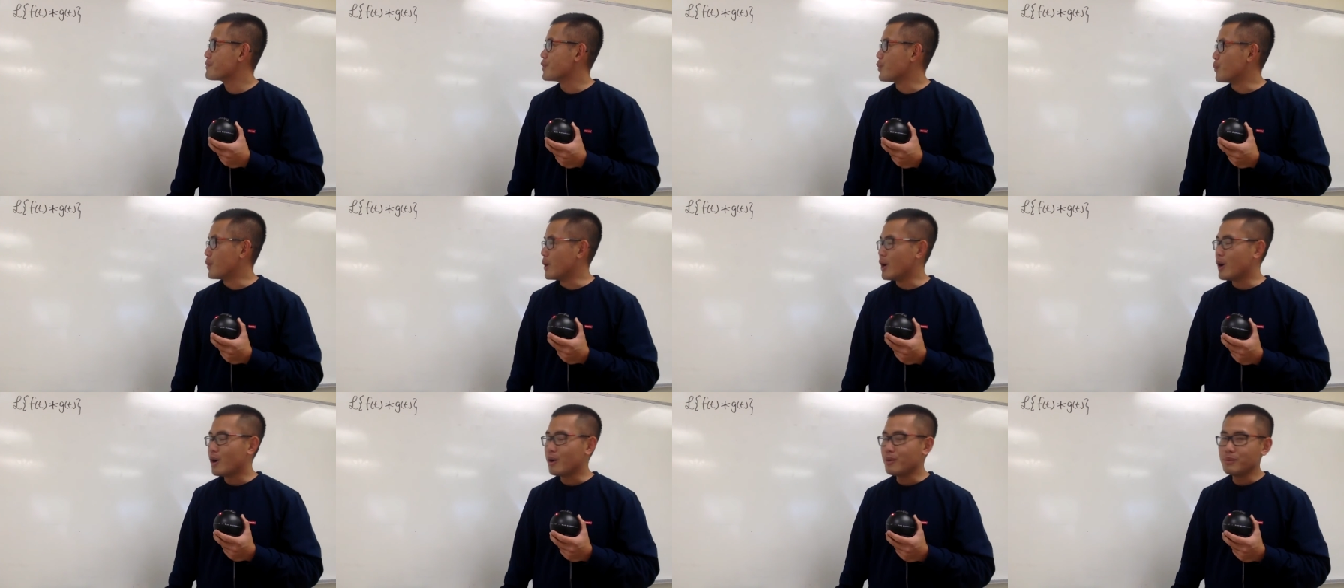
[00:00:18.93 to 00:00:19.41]

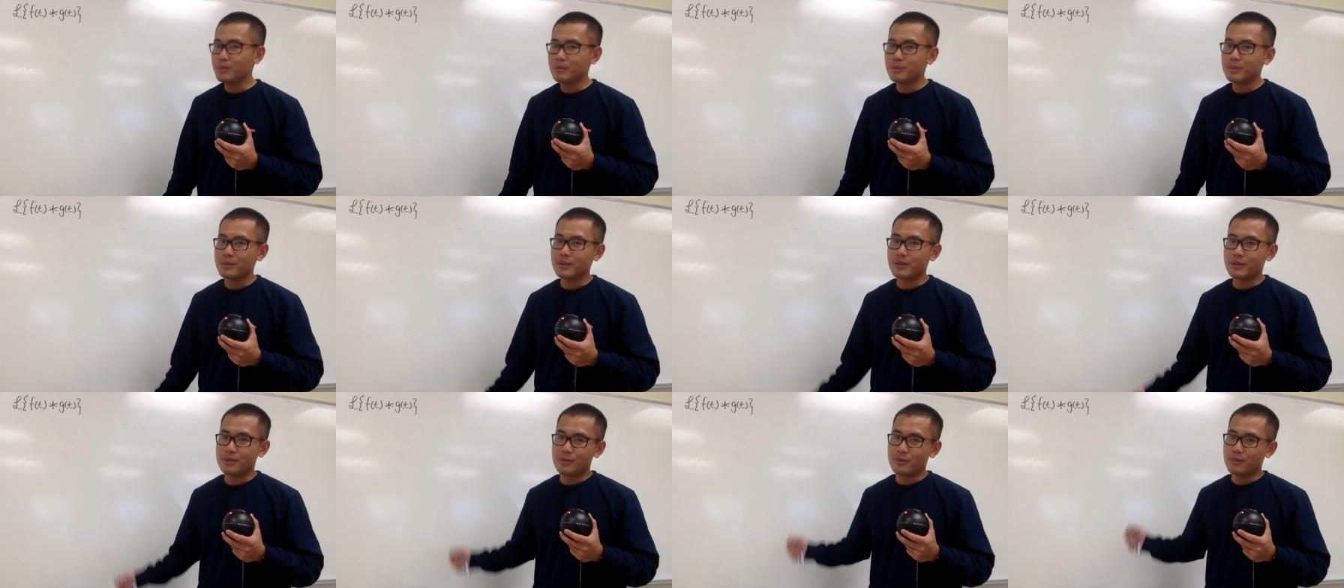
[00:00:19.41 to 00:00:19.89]
Well,
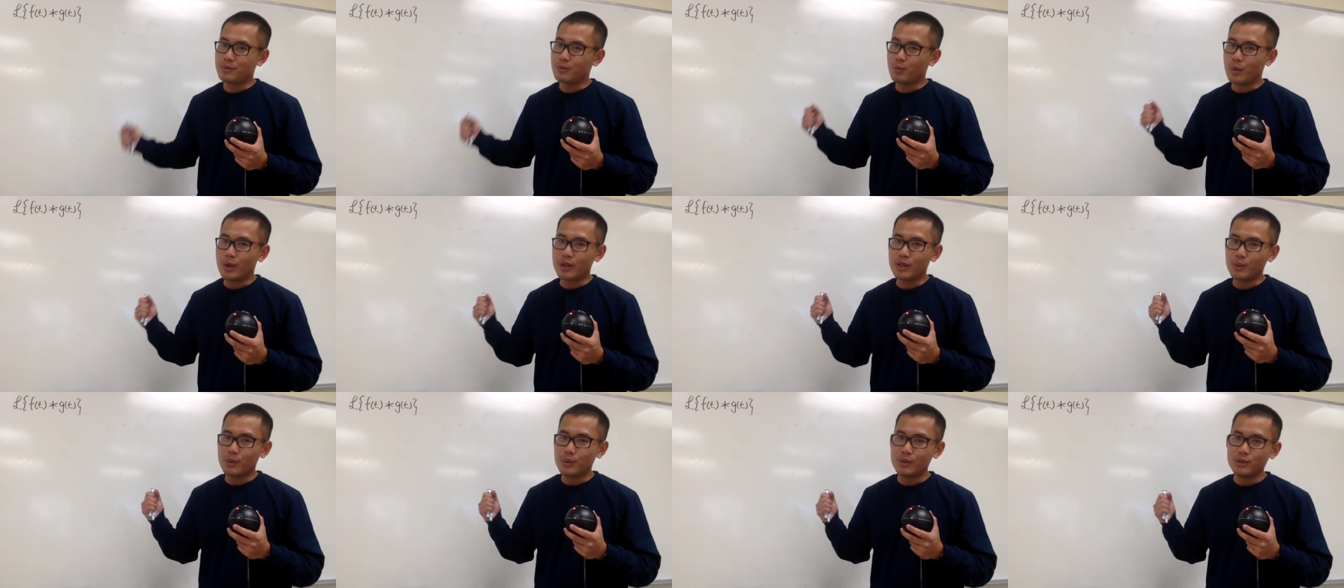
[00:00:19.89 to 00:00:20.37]

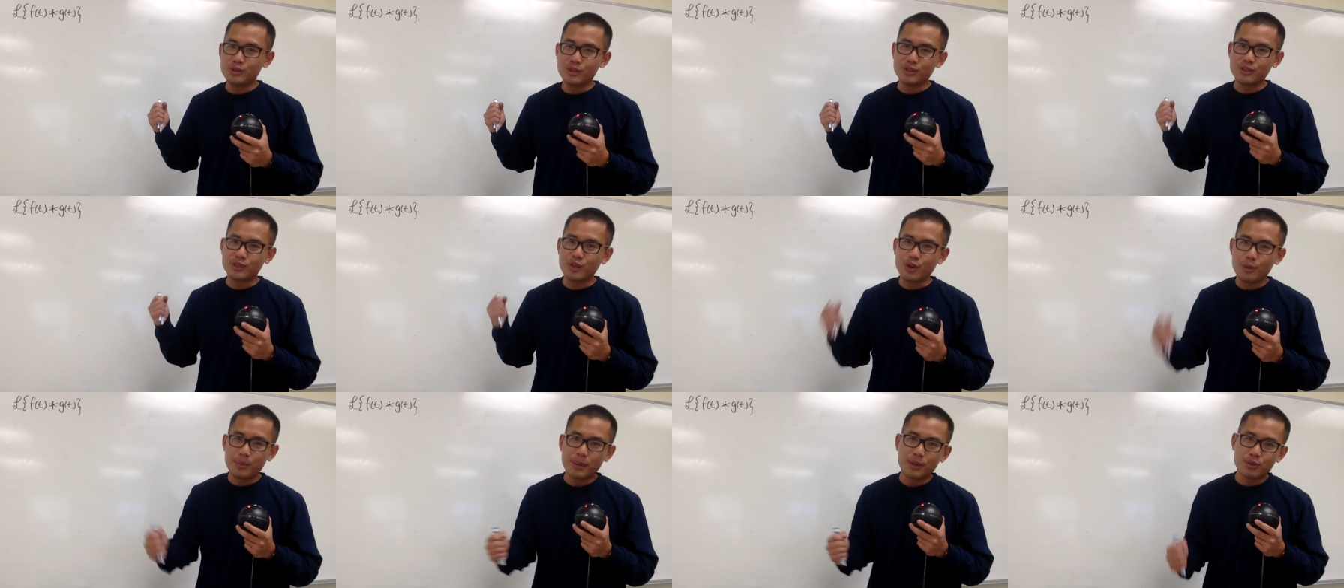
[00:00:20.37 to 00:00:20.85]
why don't we
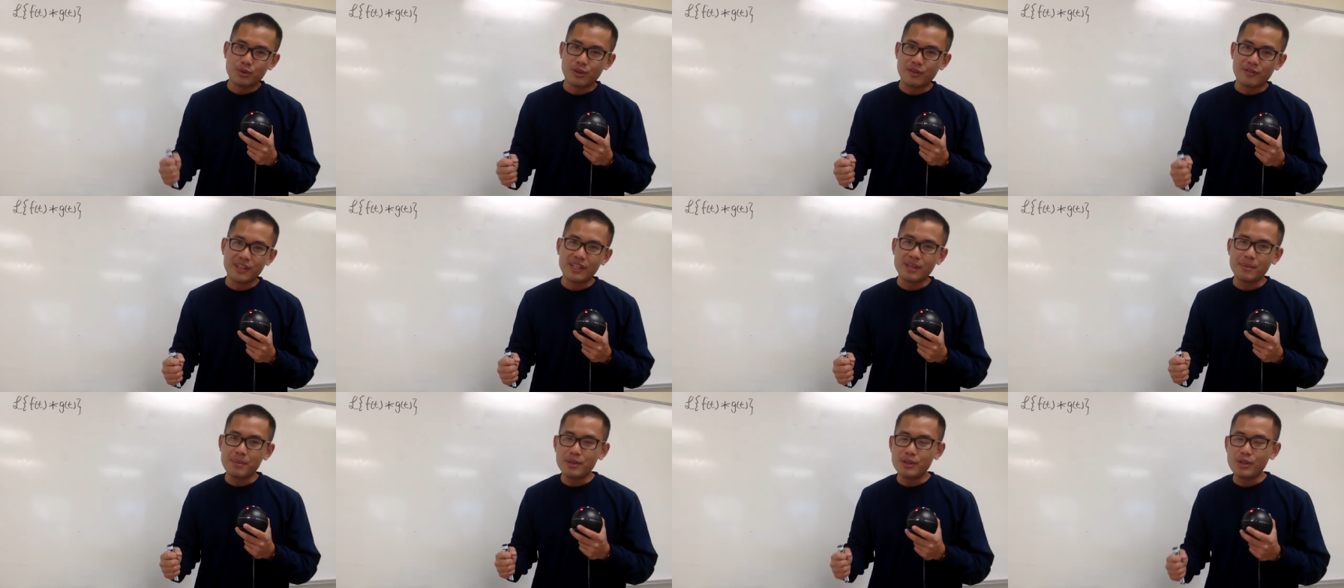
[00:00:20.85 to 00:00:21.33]
just go back to the
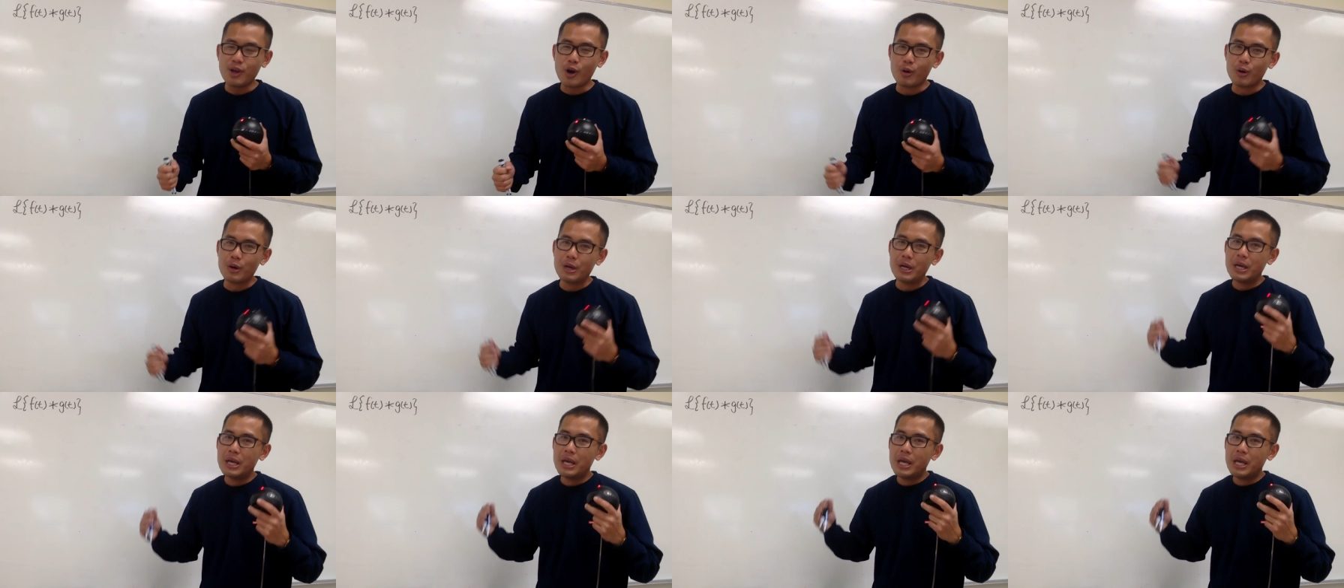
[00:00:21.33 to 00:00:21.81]

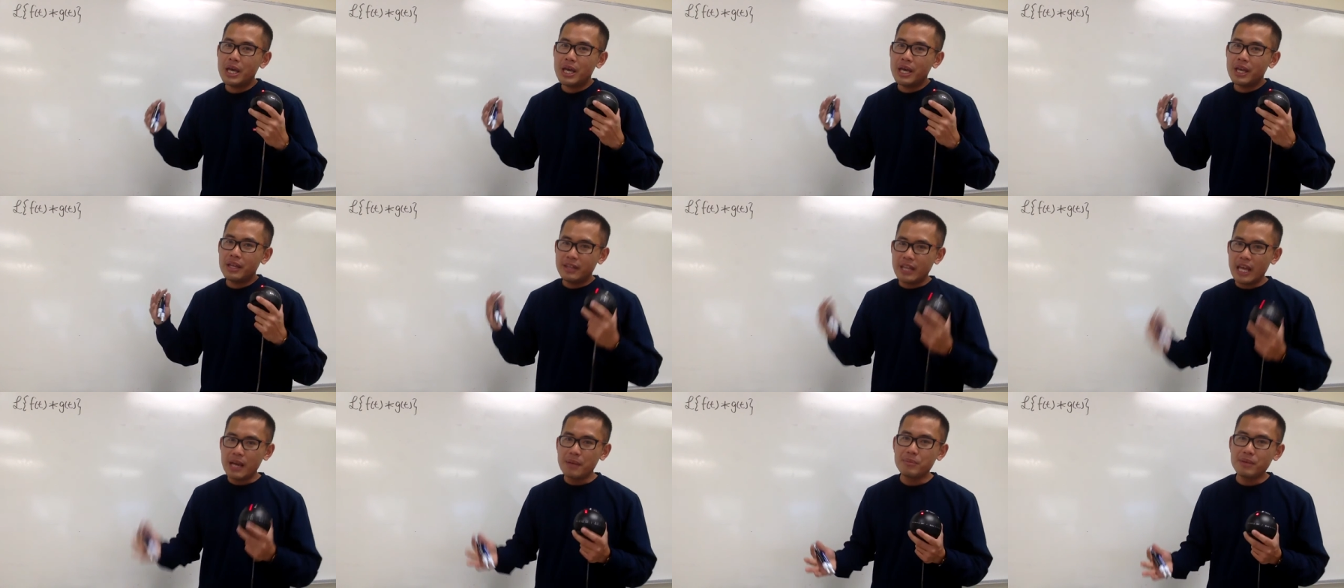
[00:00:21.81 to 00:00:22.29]
fundamental?
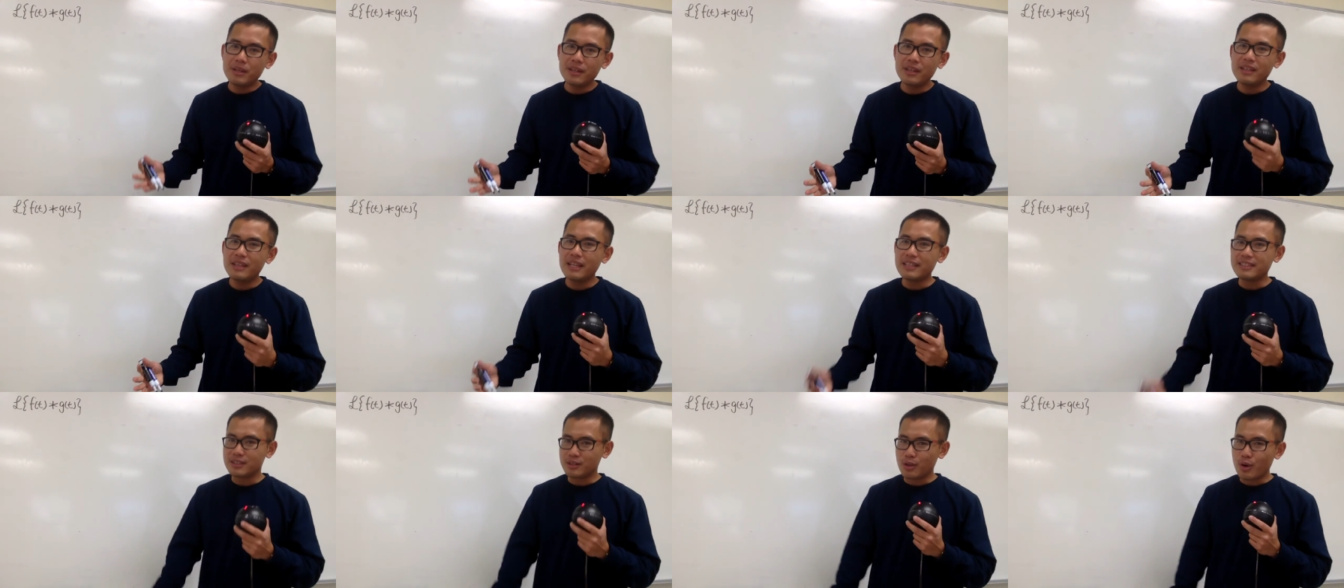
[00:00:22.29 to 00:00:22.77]
Namely,
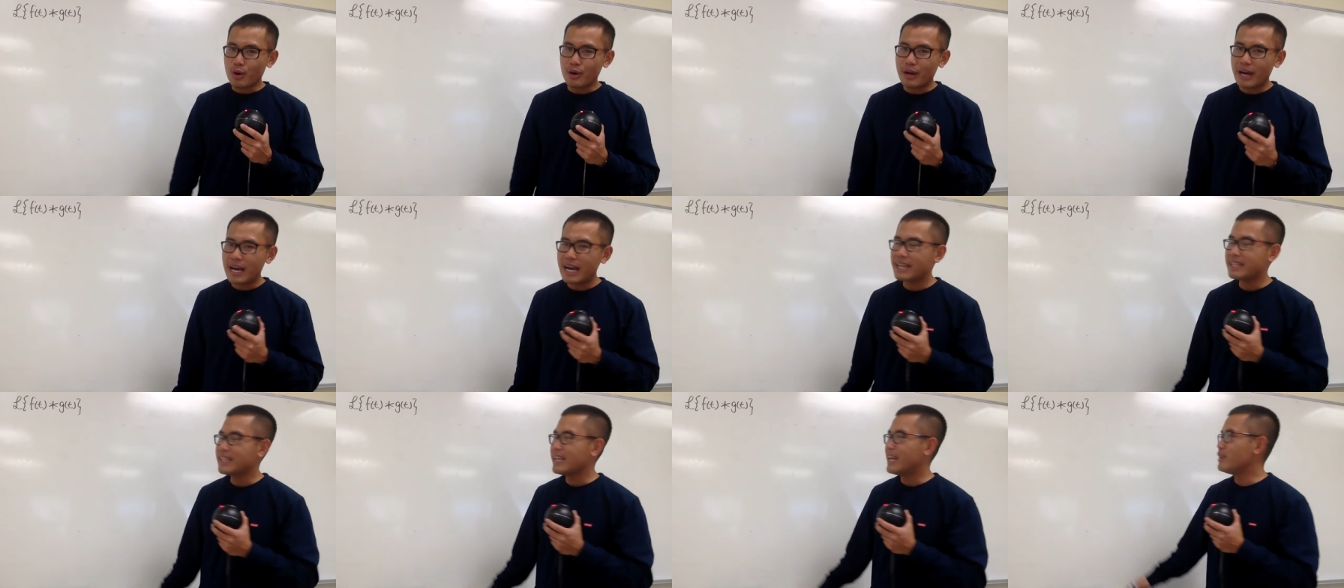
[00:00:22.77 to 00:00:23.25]
let's go
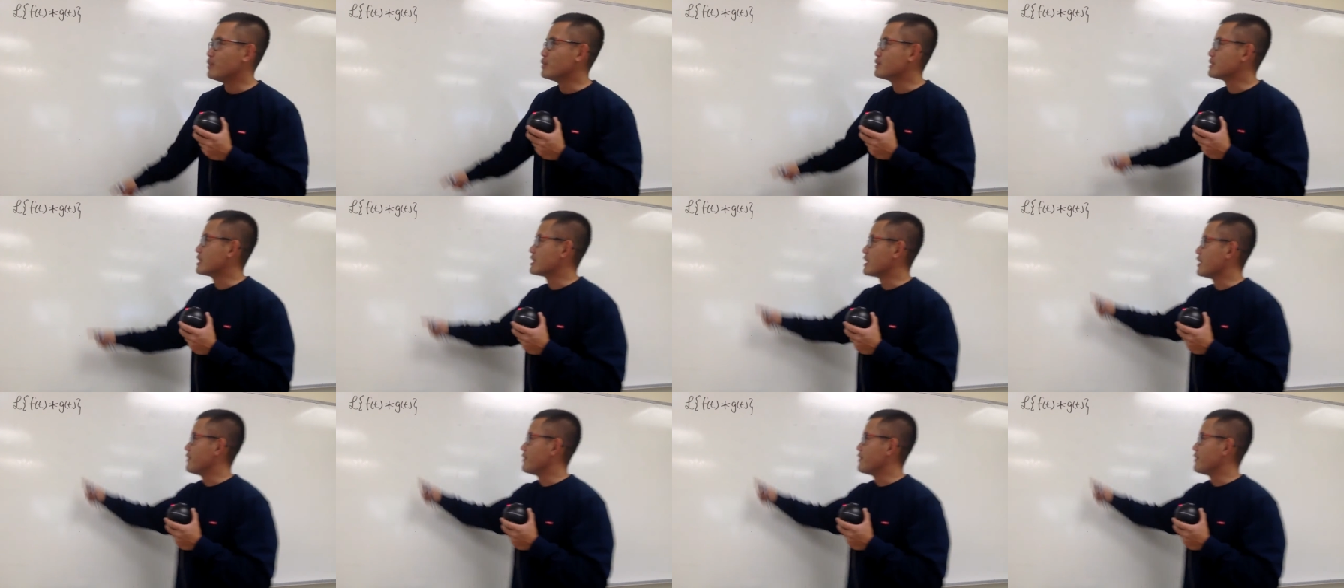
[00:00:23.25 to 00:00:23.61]
ahead and use the